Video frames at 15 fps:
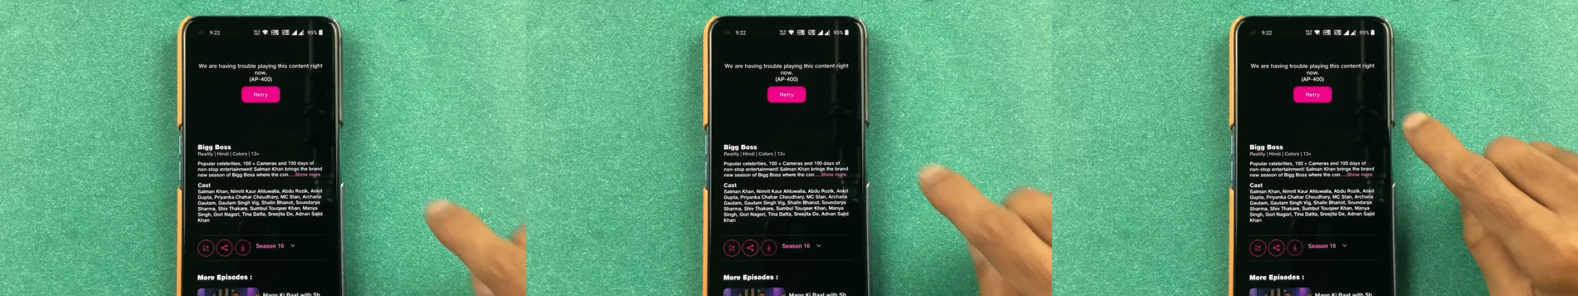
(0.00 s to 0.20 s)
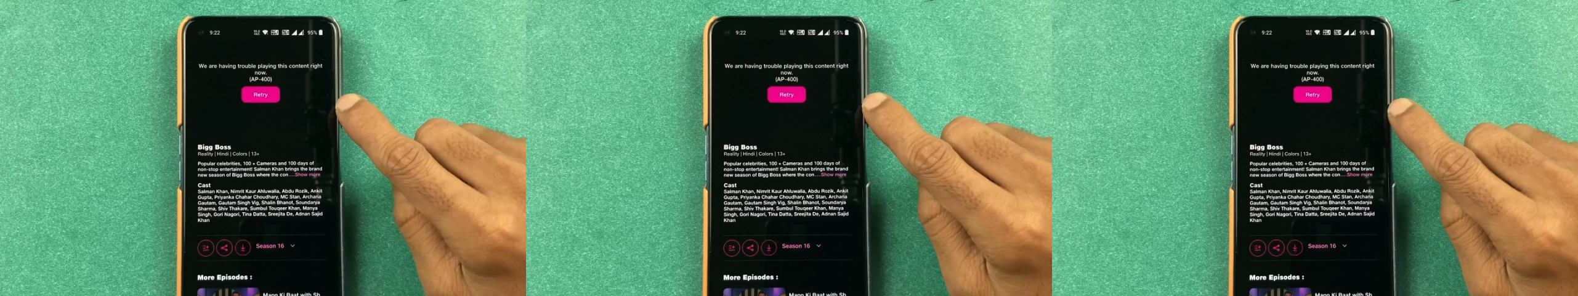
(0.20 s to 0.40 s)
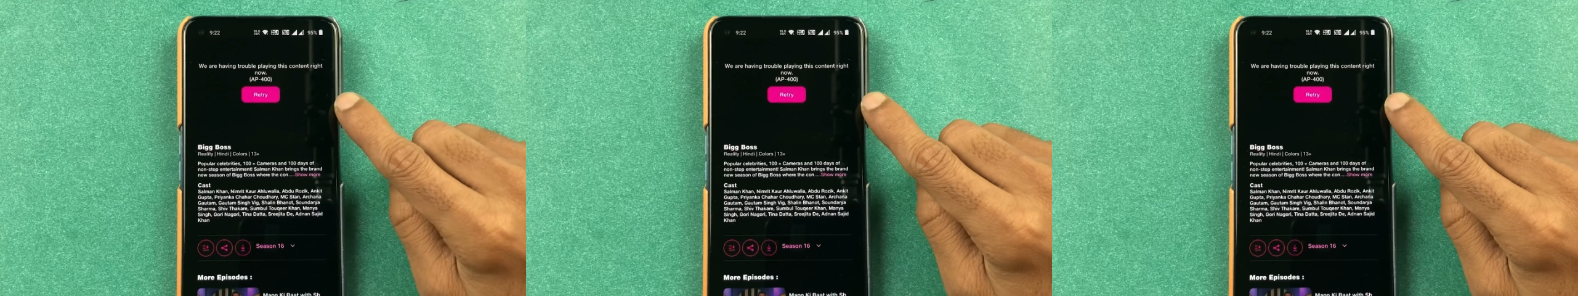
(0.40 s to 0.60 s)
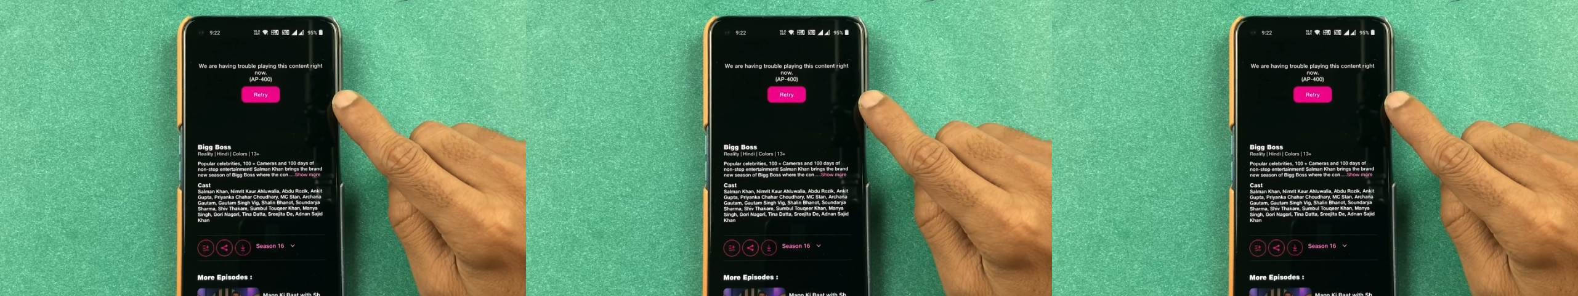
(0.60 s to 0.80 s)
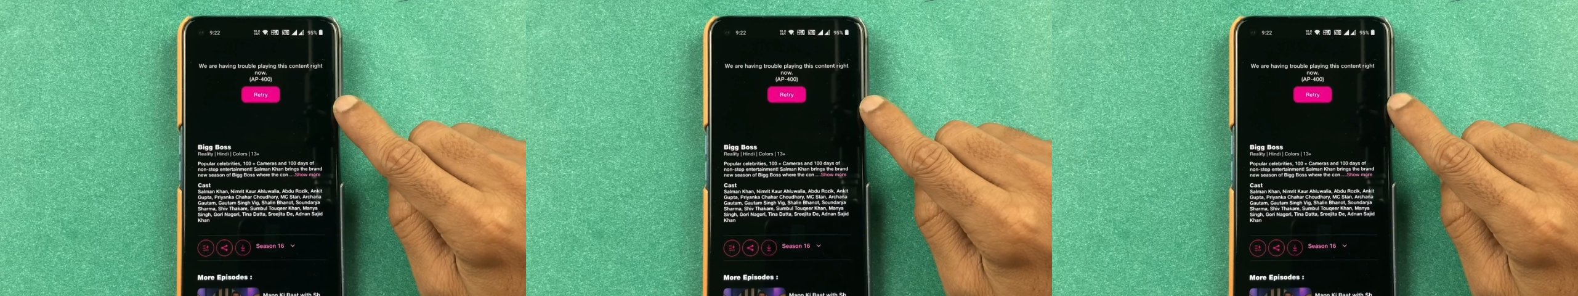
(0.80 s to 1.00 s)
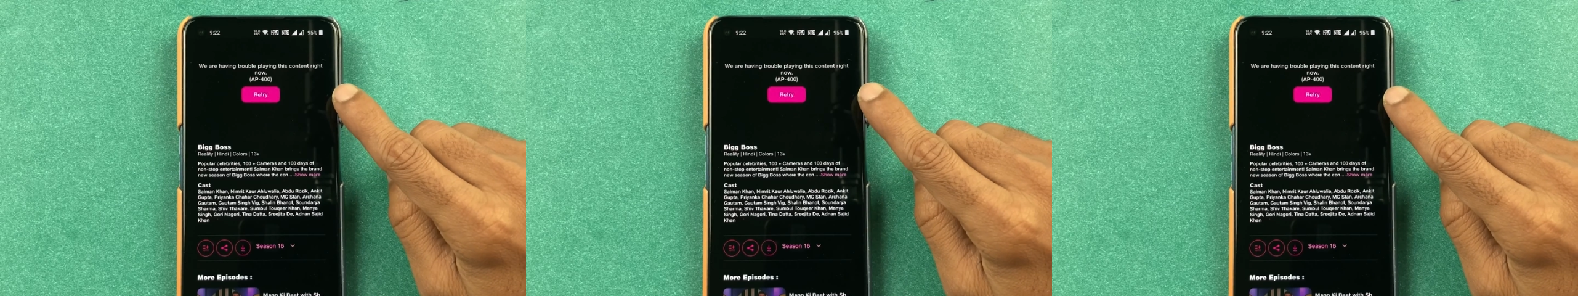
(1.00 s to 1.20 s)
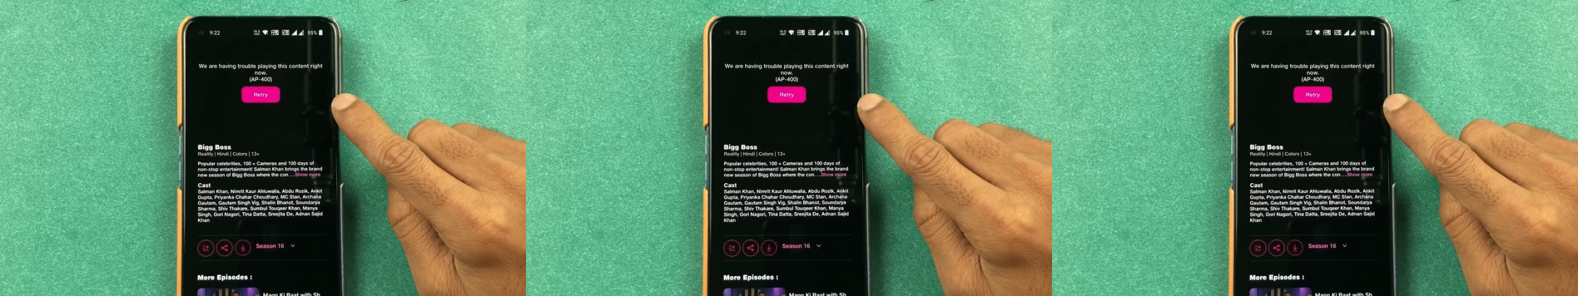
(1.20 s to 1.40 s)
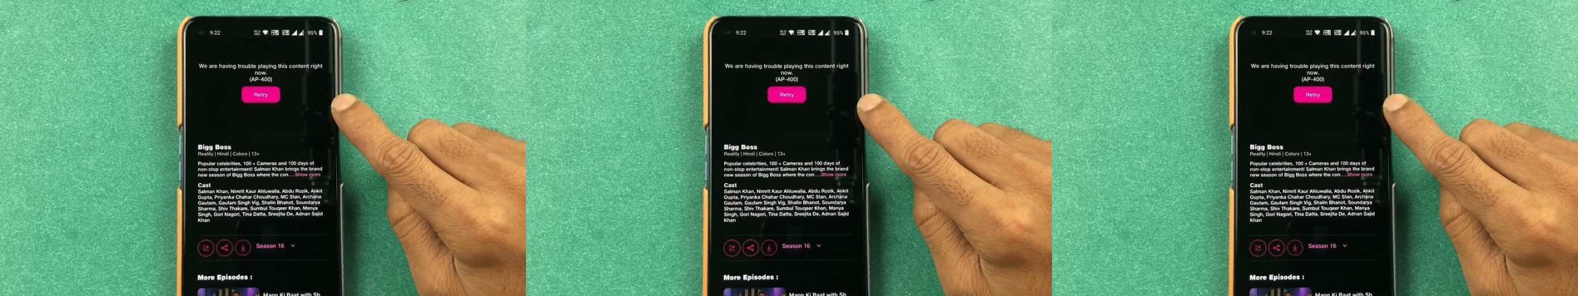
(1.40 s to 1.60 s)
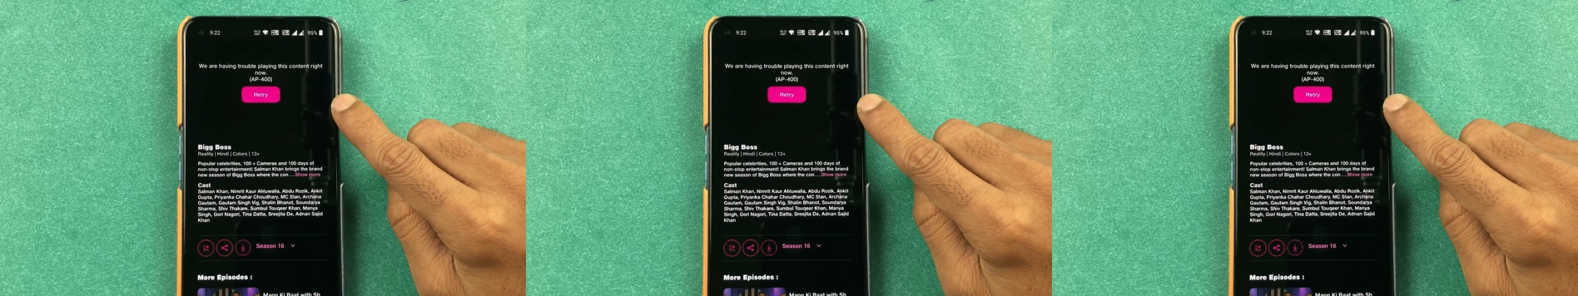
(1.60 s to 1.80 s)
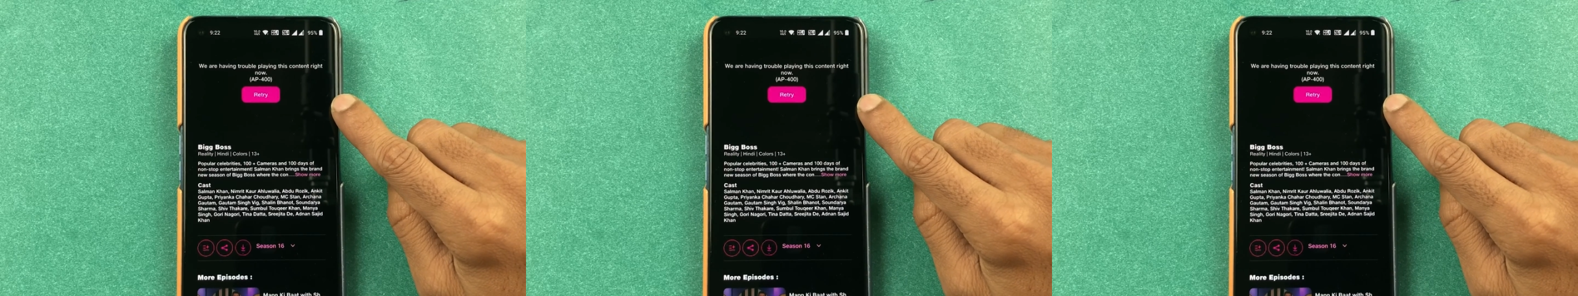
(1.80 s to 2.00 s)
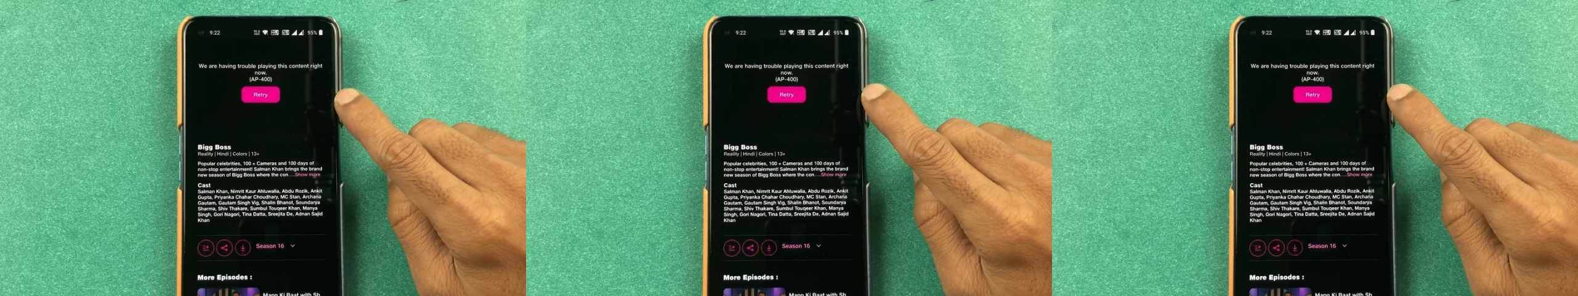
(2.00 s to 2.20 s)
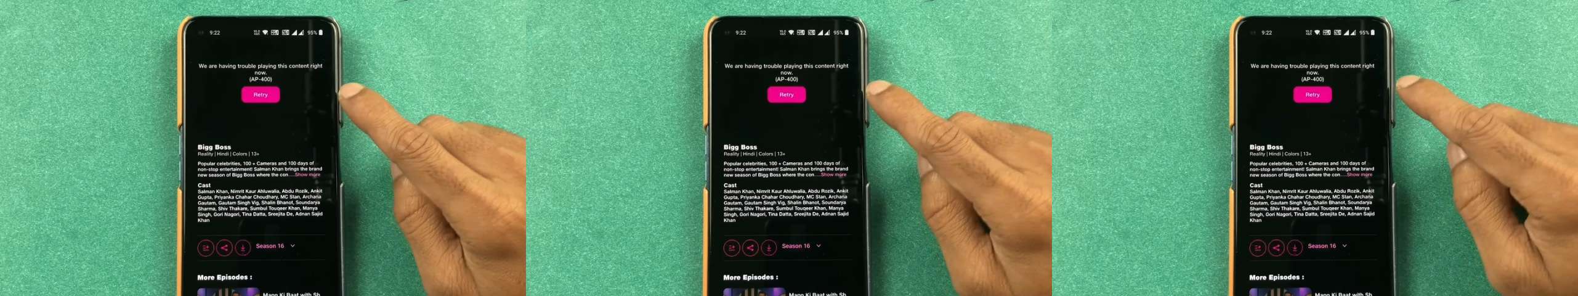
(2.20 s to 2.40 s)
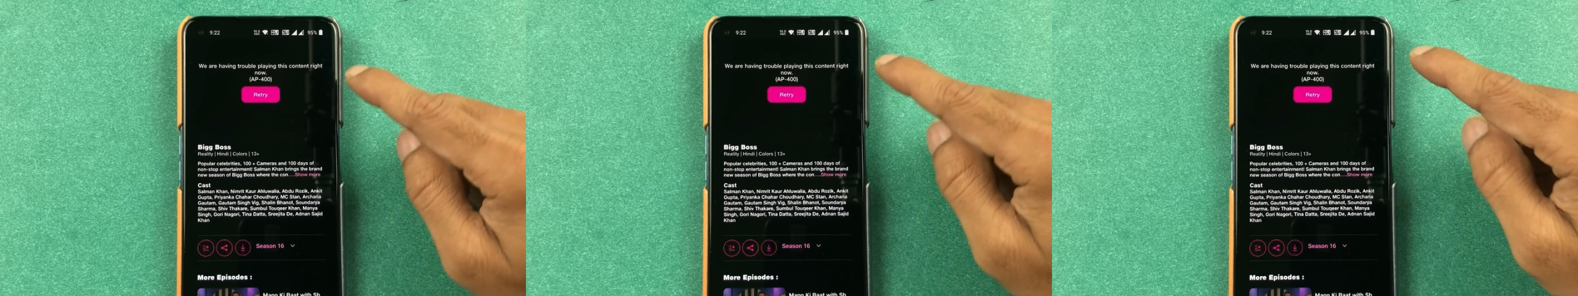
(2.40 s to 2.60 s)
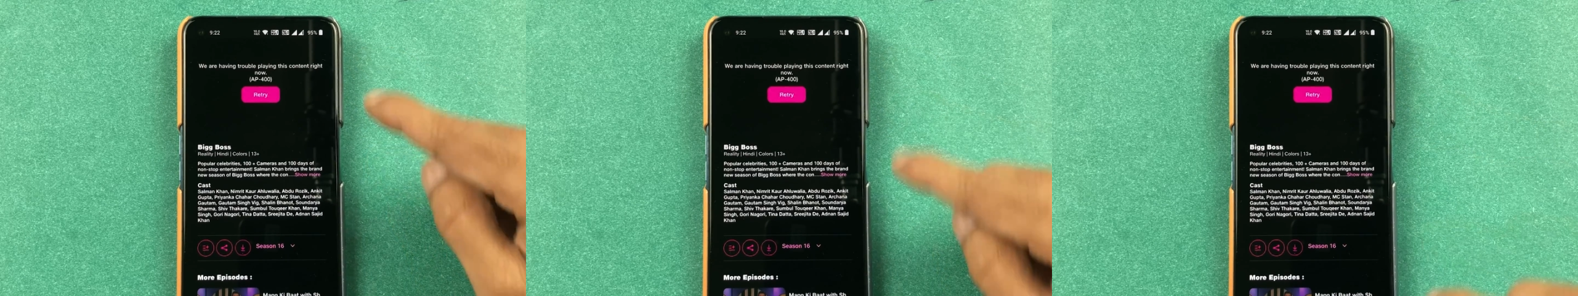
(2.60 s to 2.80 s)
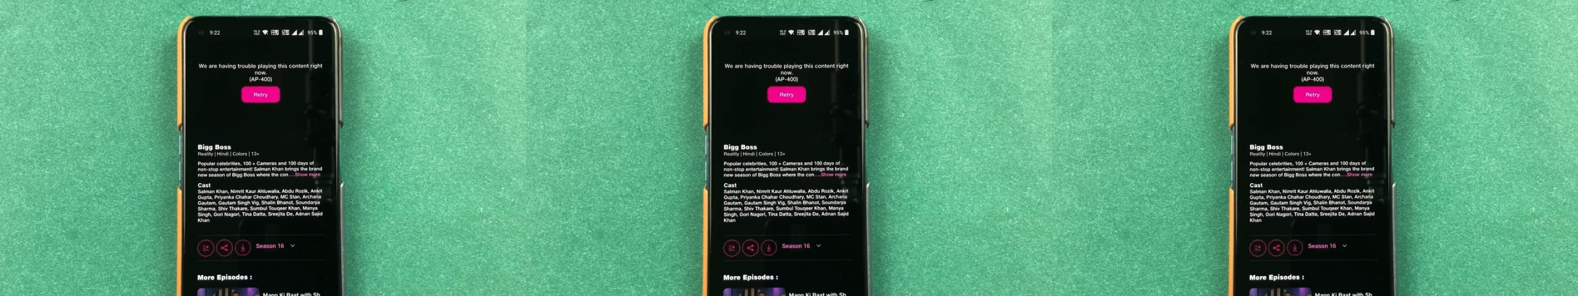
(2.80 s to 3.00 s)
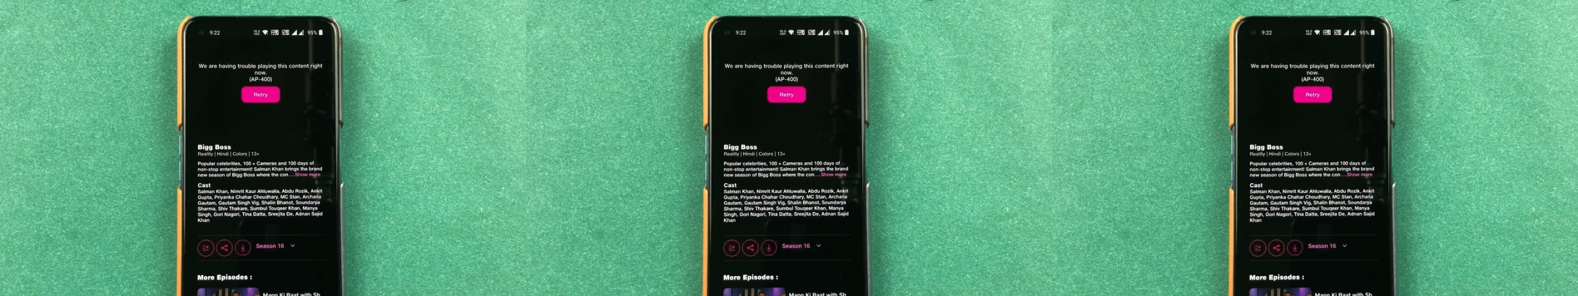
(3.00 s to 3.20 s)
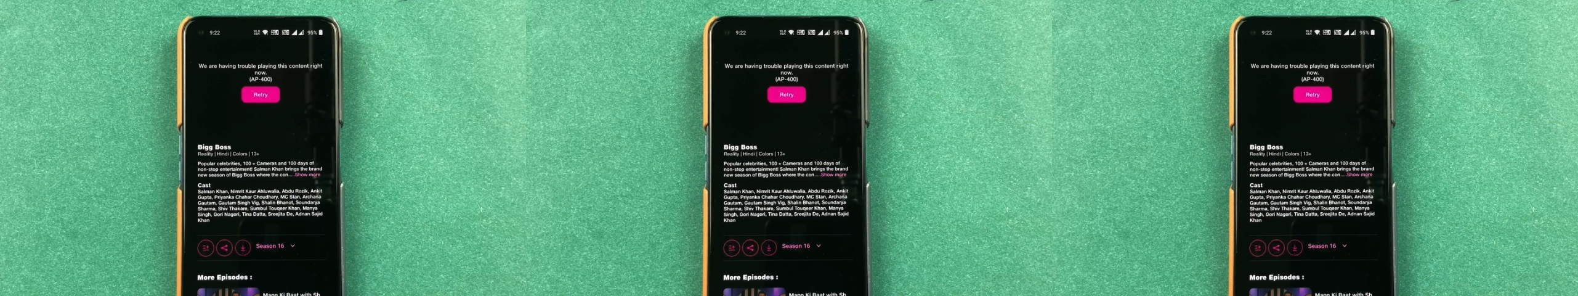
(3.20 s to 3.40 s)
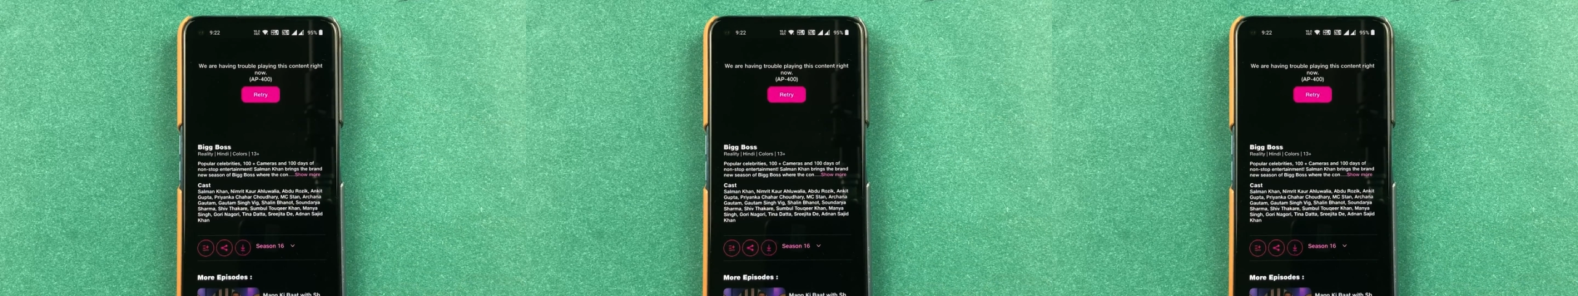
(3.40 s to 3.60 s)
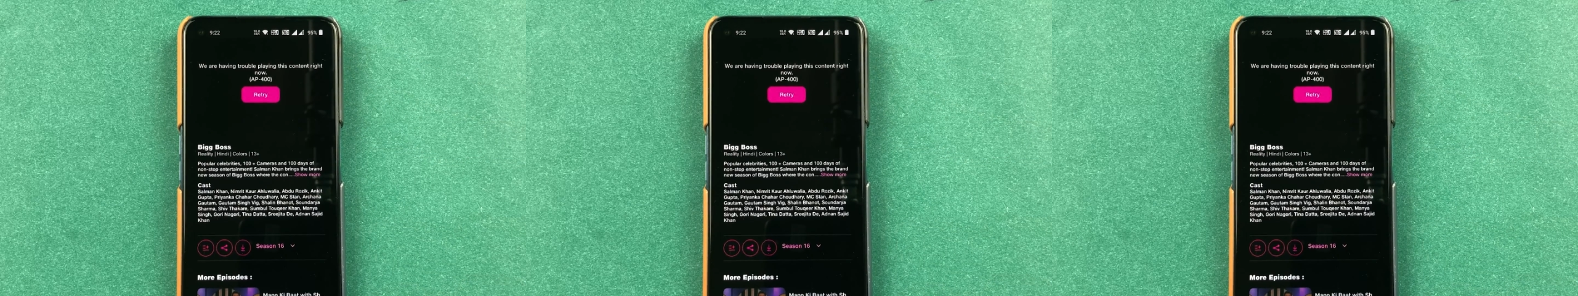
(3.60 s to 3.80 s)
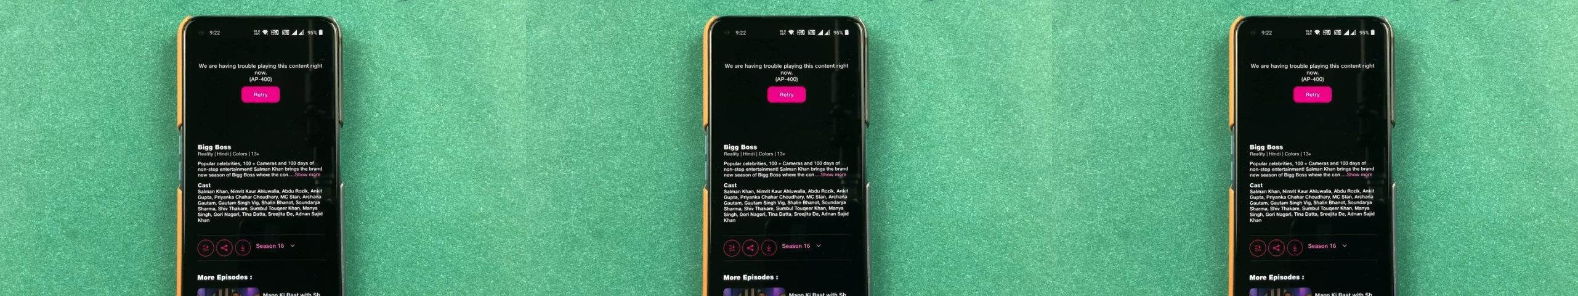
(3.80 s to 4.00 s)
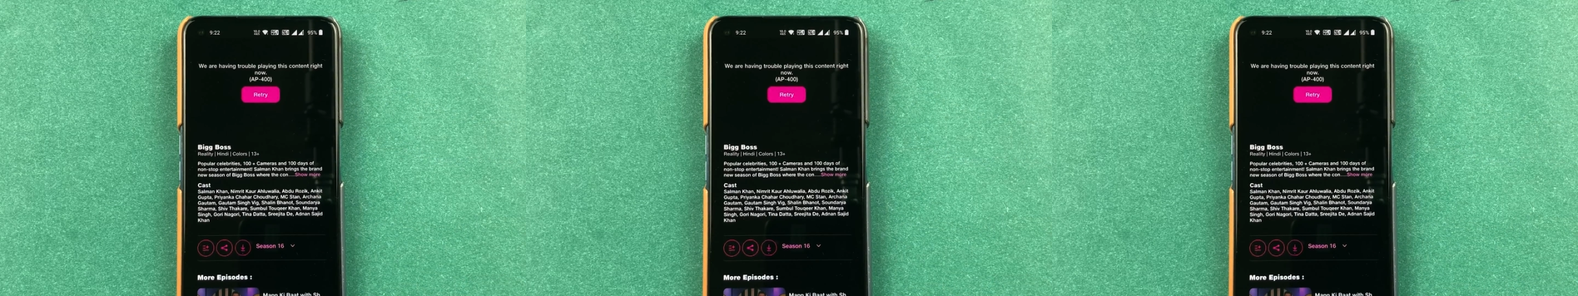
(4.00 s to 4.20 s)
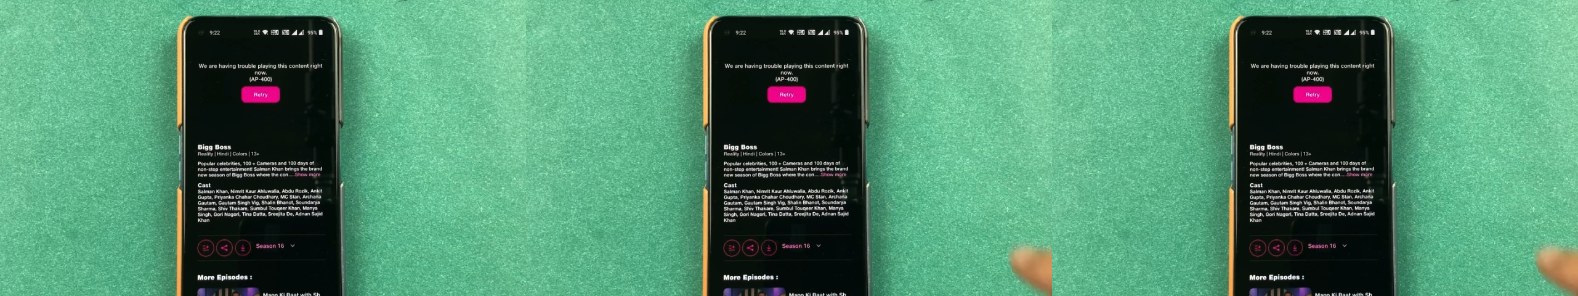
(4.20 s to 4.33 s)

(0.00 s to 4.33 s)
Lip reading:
Nobody's mouth can be seen.